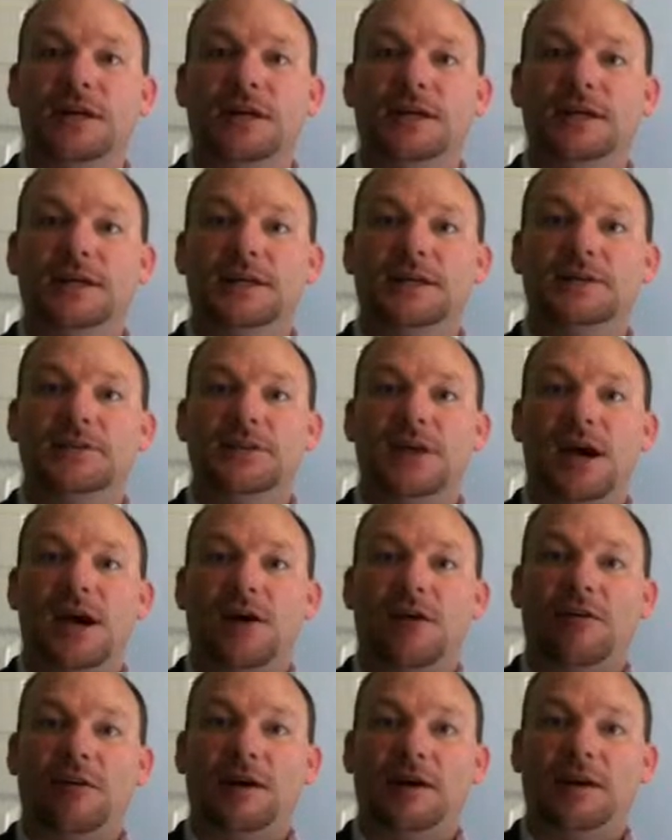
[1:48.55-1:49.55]
Is
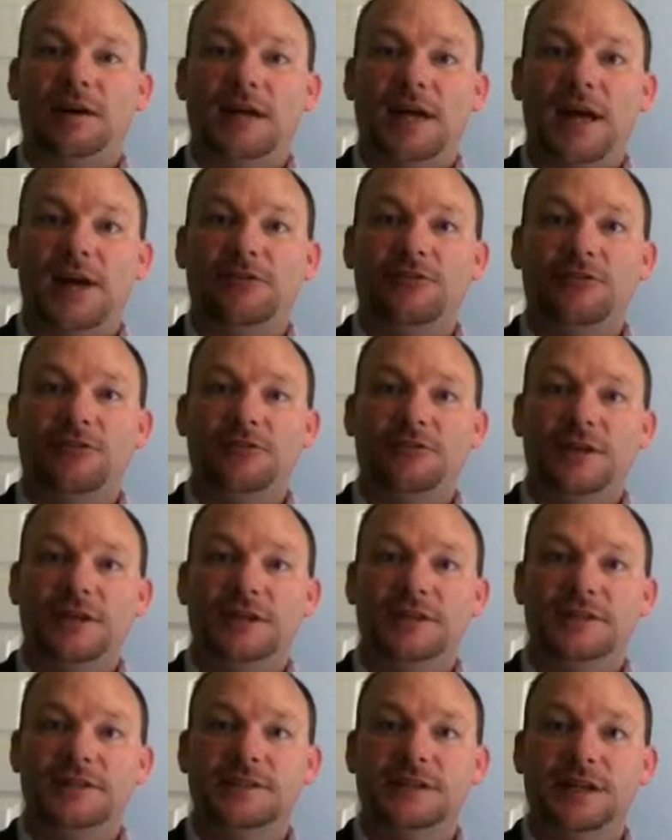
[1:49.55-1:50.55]
our natural
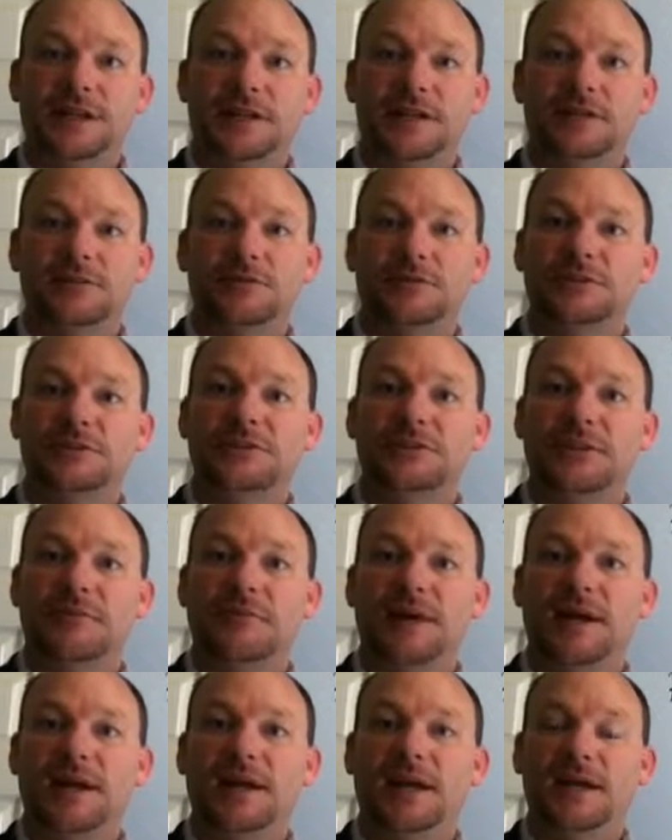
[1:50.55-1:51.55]
instinct is when
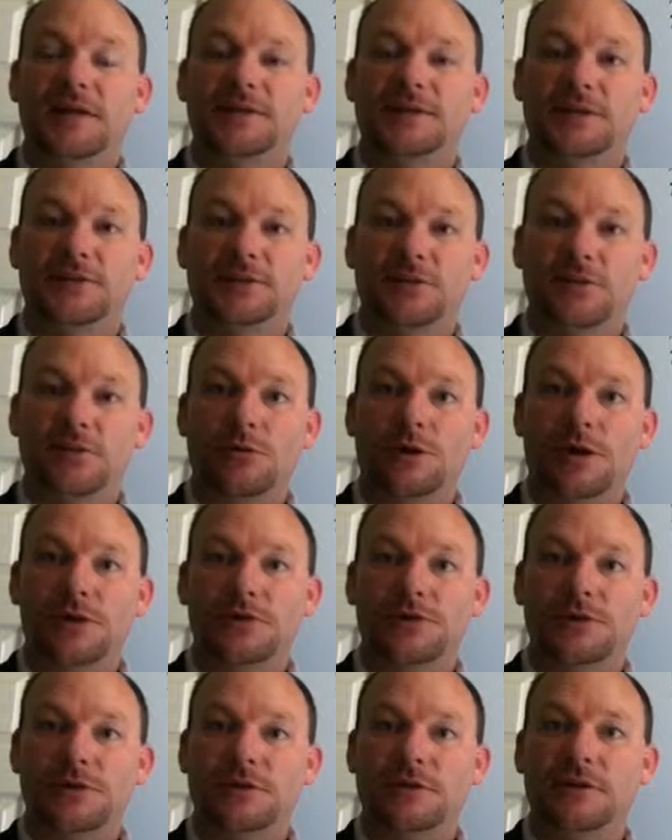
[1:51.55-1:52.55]
somebody asks us a
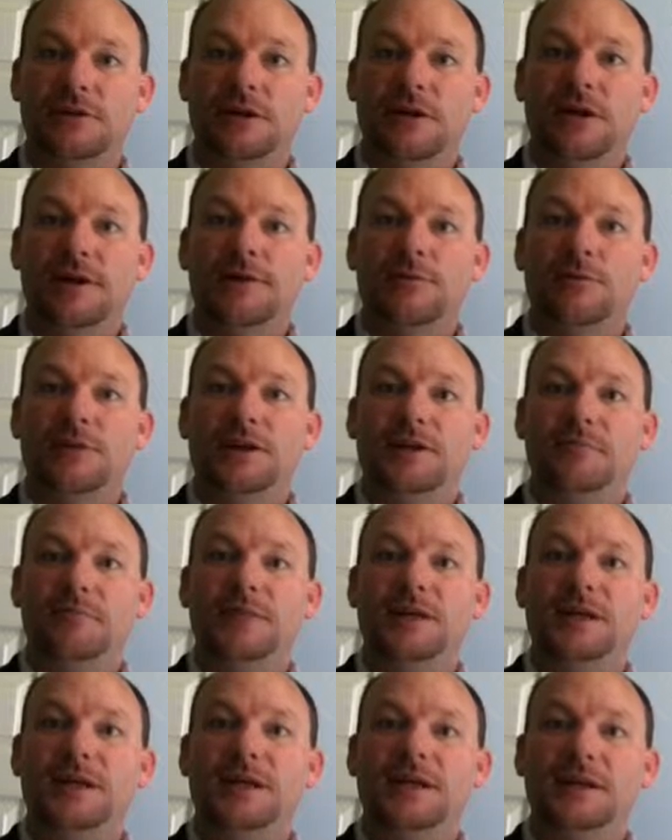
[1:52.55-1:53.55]
question, we
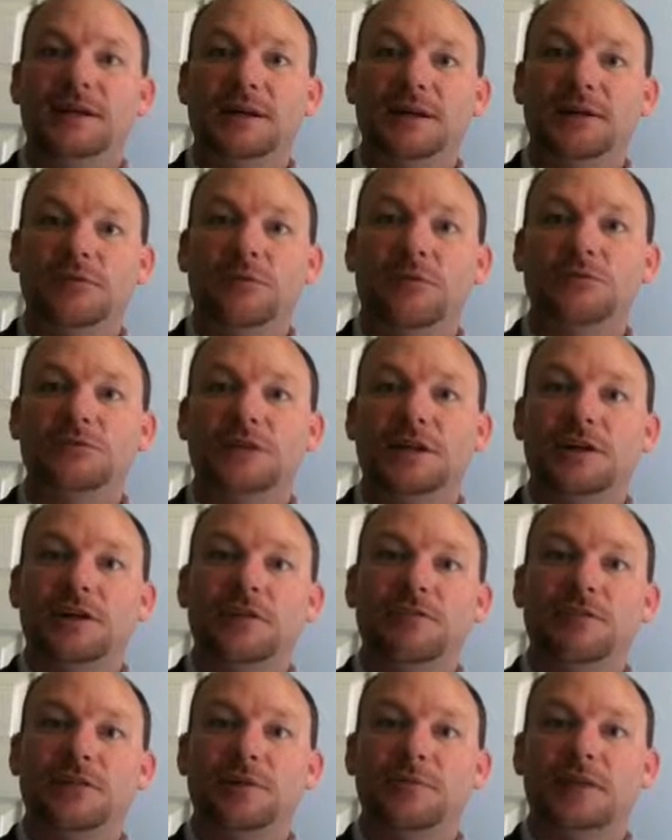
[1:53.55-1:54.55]
immediately want to
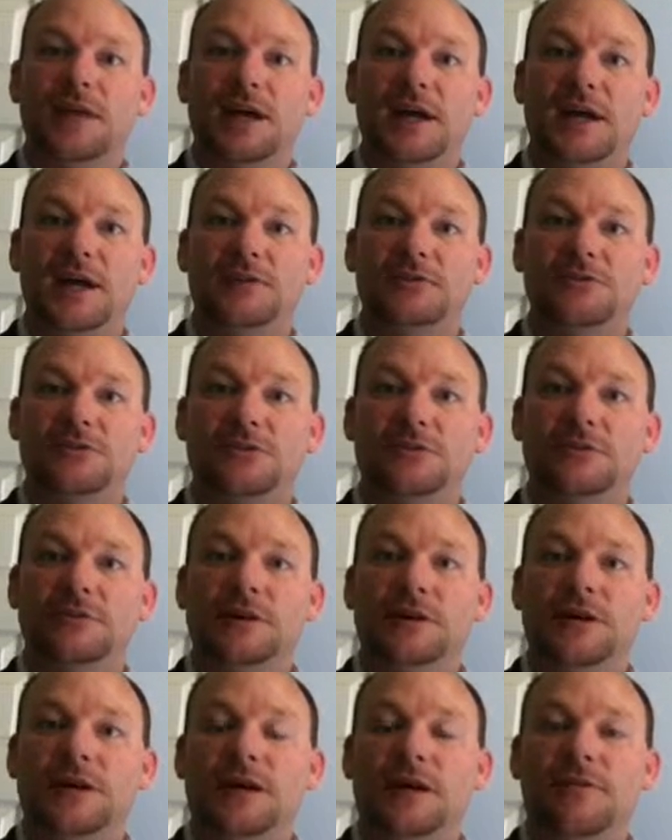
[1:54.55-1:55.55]
give them the answer.
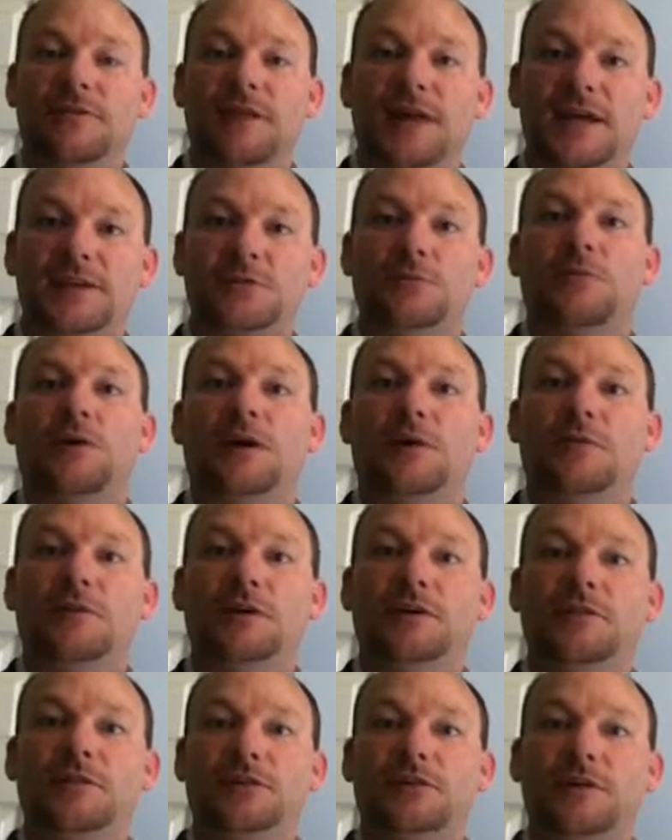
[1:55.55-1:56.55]
And that's why
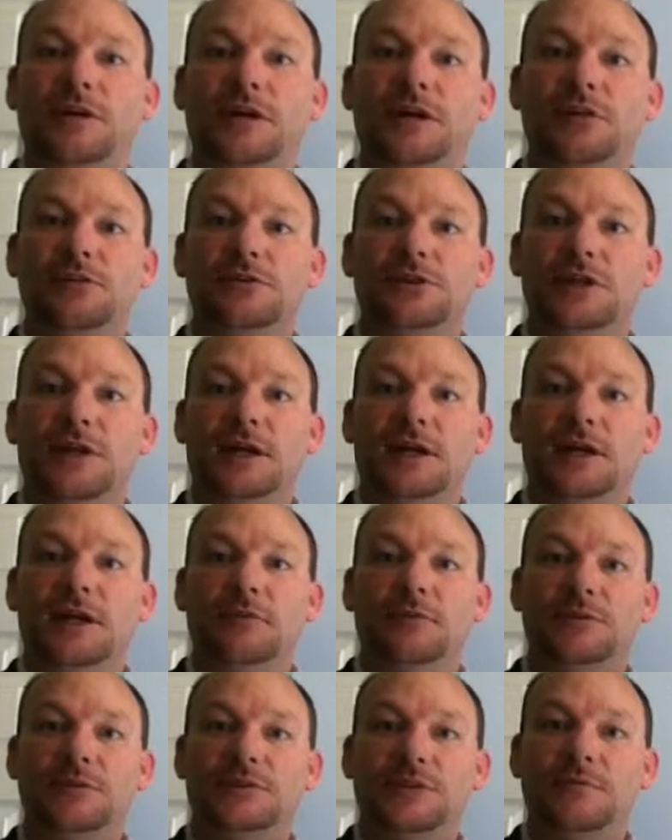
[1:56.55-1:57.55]
whenever you're
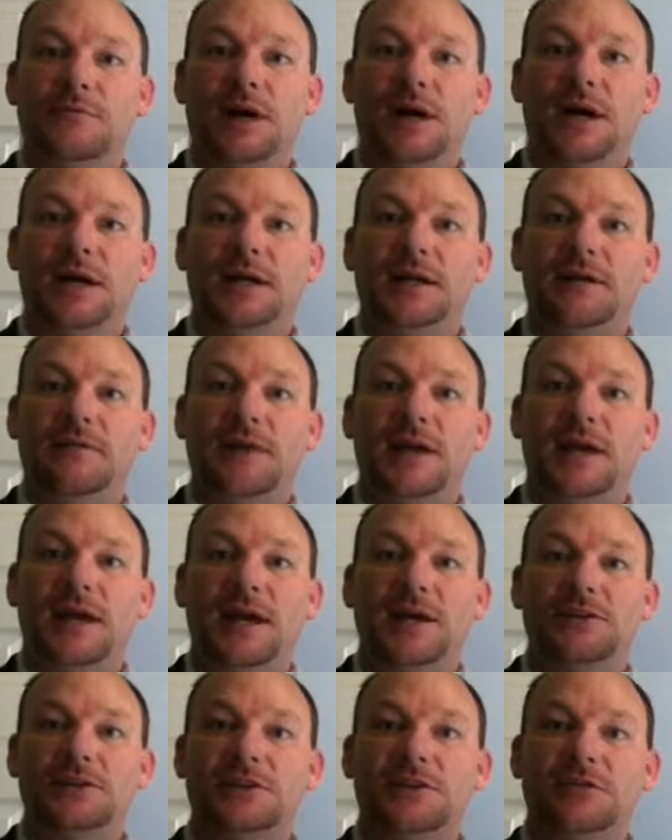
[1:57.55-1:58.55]
negotiating with somebody and they
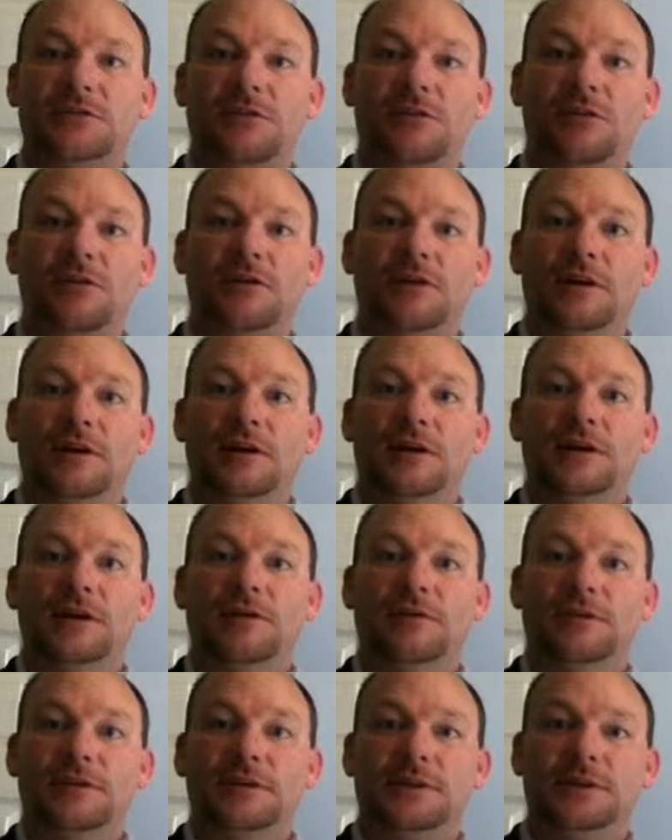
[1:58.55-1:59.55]
ask you for,
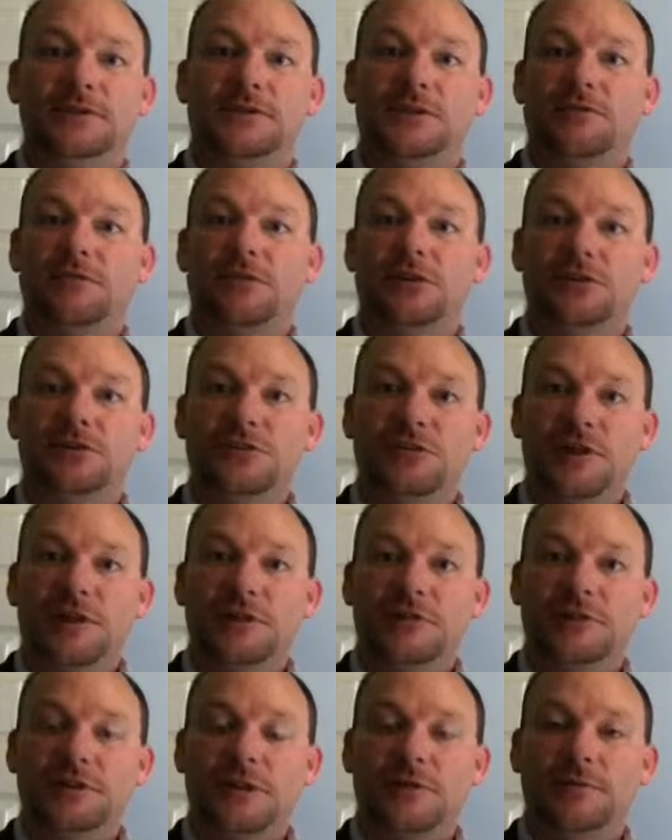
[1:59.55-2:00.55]
does the
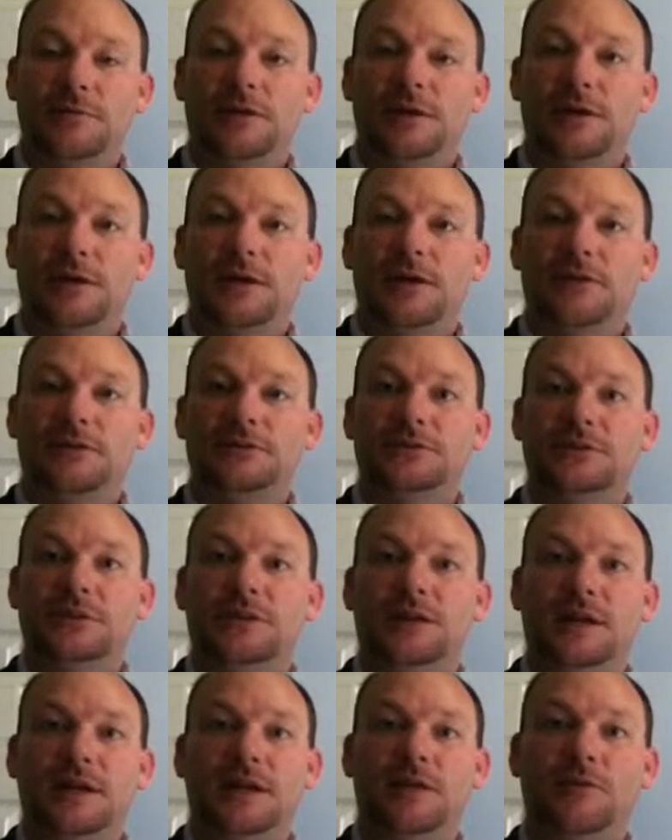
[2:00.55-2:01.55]
refrigerator stay with the house?
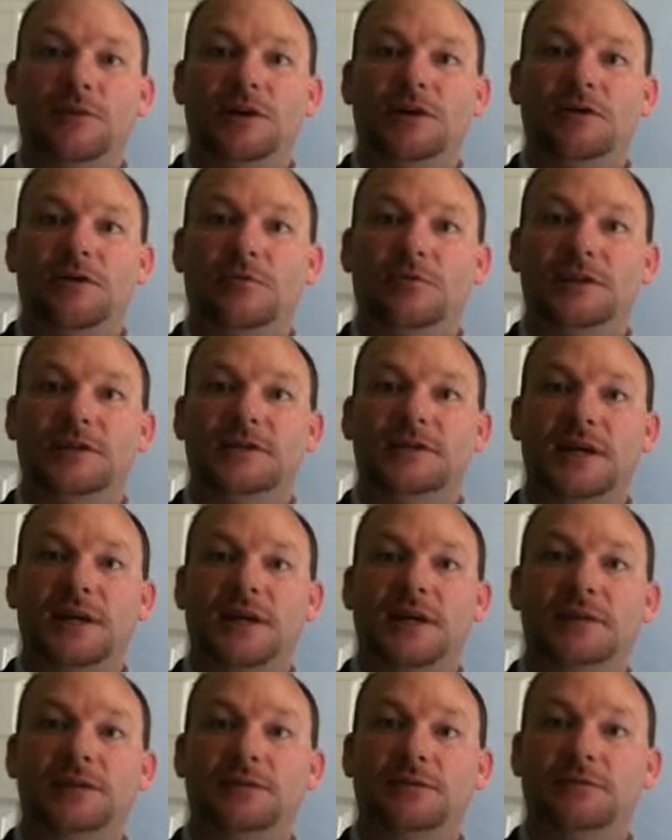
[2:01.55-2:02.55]
And we normally
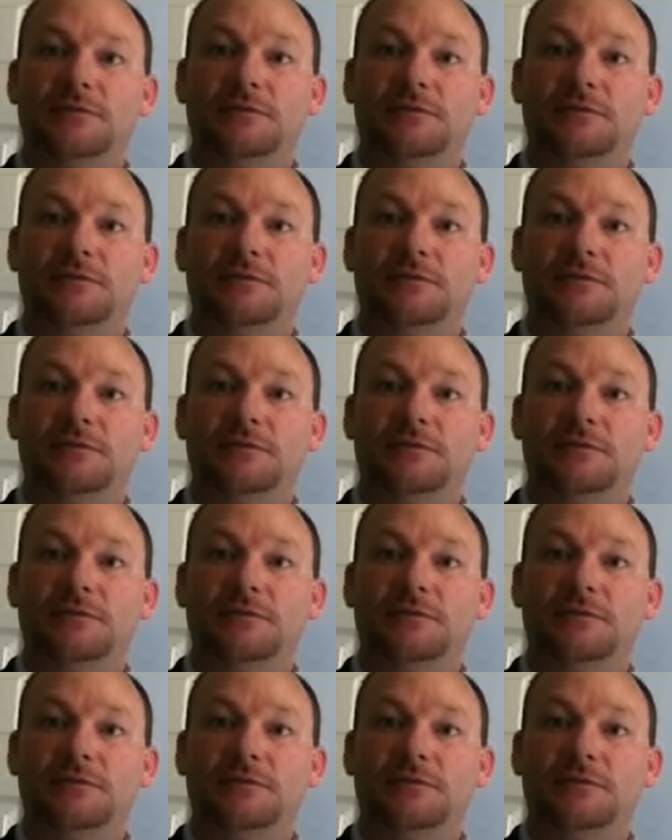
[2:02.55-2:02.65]
say,